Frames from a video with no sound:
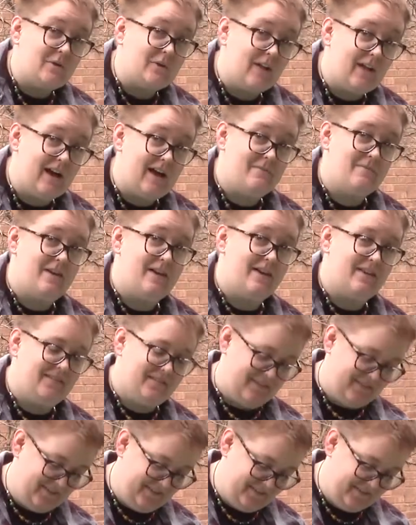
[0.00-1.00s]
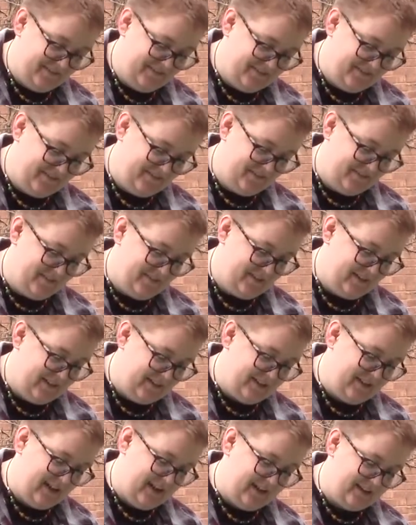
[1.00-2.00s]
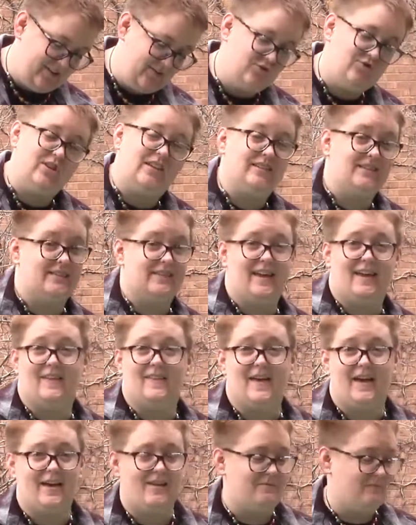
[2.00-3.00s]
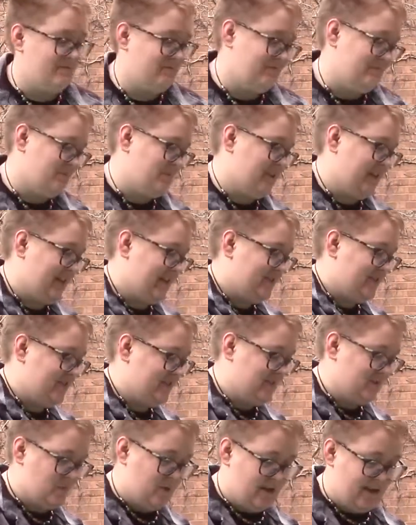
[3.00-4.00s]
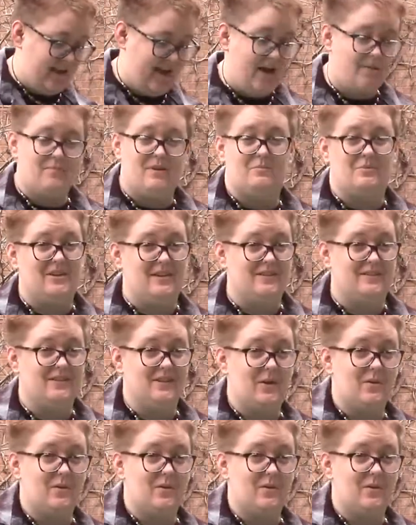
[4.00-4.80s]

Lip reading: climb in. It's just like that. Plants just want a happy place to go